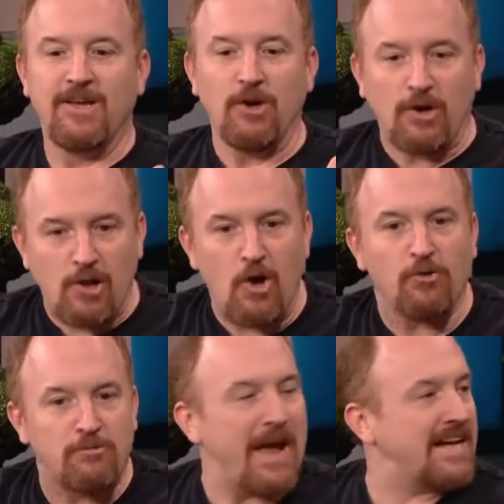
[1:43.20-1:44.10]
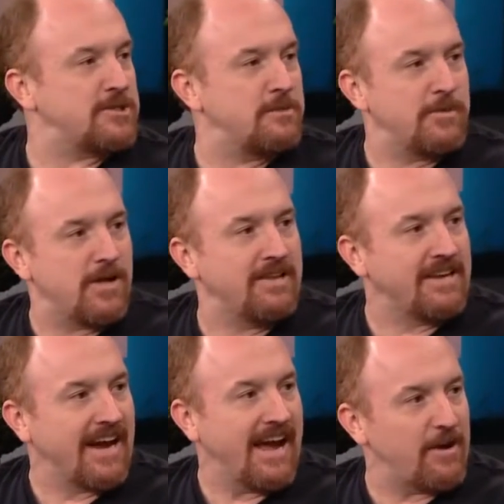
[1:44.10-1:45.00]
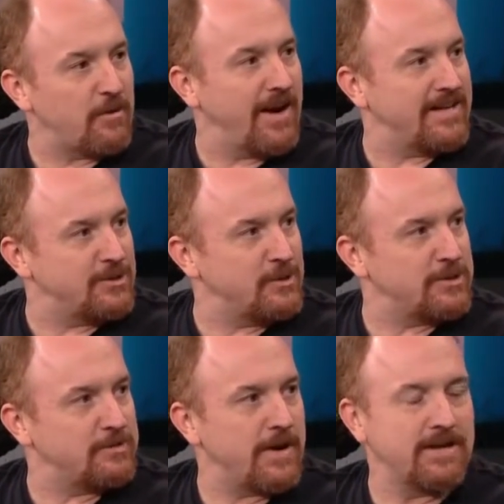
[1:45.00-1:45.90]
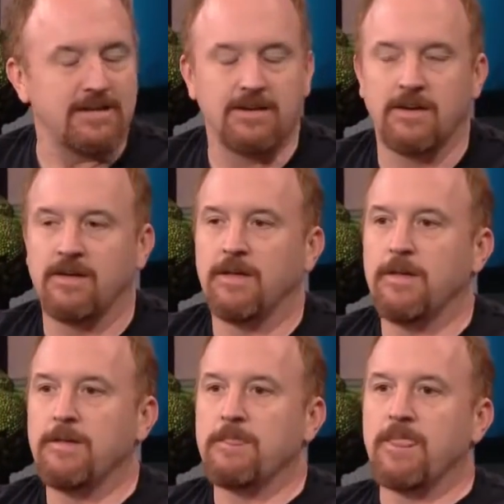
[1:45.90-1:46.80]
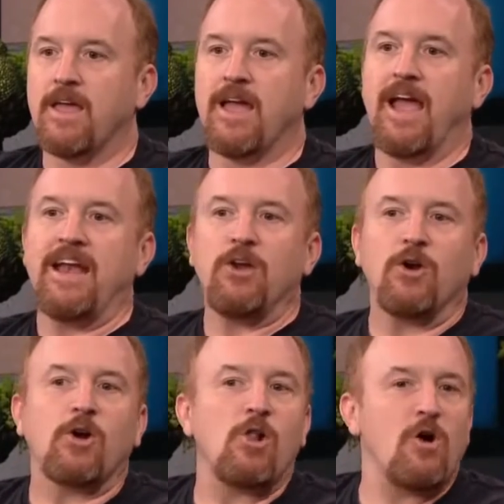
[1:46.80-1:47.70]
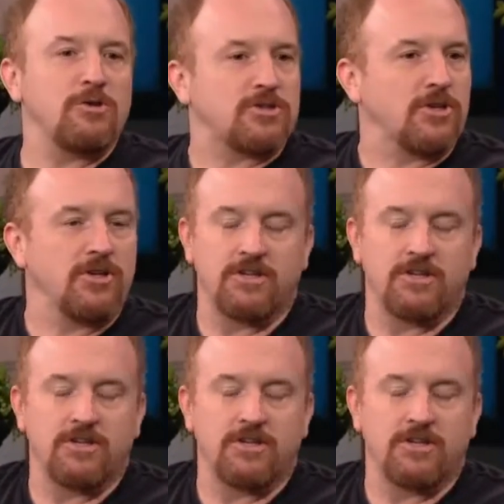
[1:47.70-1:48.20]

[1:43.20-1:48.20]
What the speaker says: Your clothes match the building. I had a right to expect. And you're closer.